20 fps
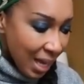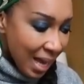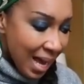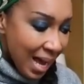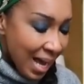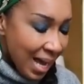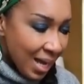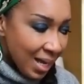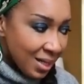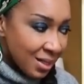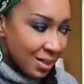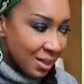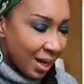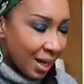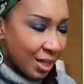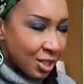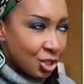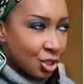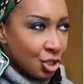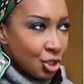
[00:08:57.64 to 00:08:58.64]
and
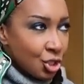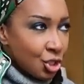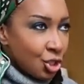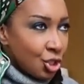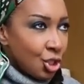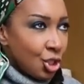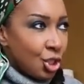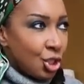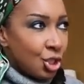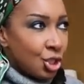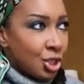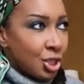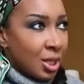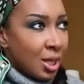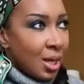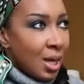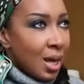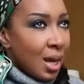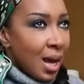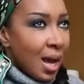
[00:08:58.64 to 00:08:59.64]
I should
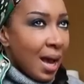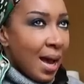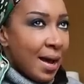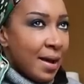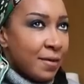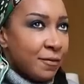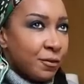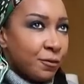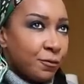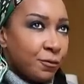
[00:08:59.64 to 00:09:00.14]
have